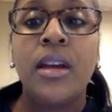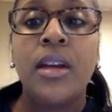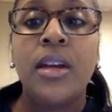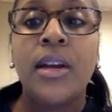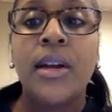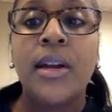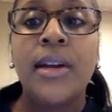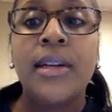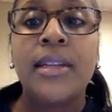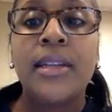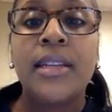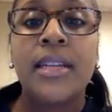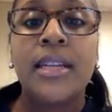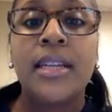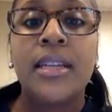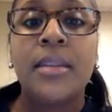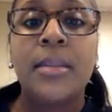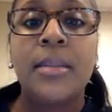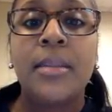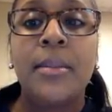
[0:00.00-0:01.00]

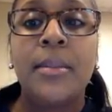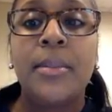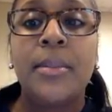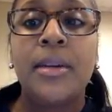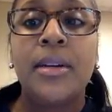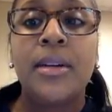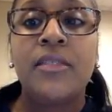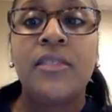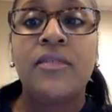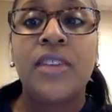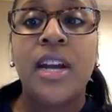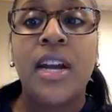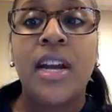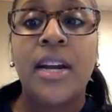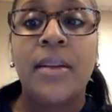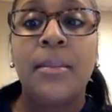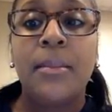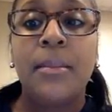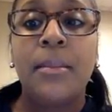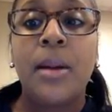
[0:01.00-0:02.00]
Currently, the
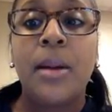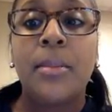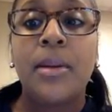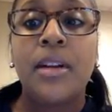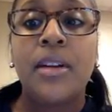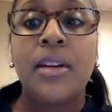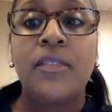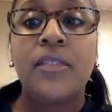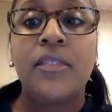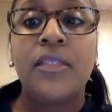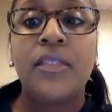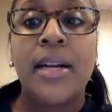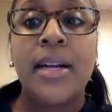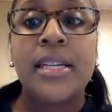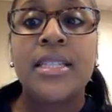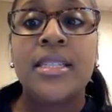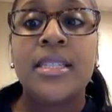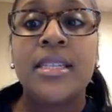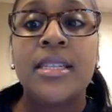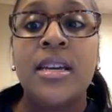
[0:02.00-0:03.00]
Marburg
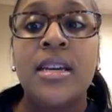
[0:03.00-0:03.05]
virus